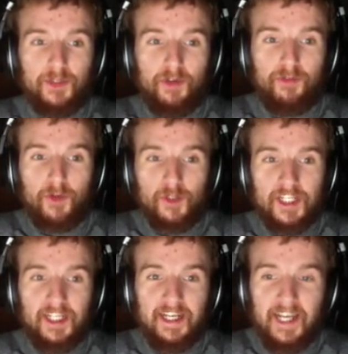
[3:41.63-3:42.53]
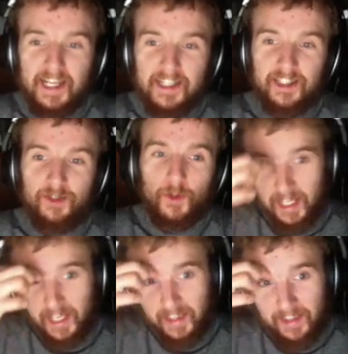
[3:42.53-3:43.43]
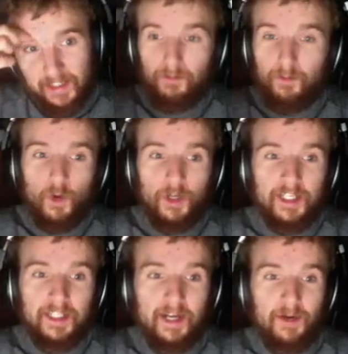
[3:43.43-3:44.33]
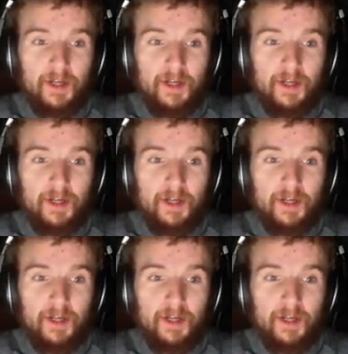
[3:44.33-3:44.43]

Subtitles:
So unfortunately he is caught in this void area.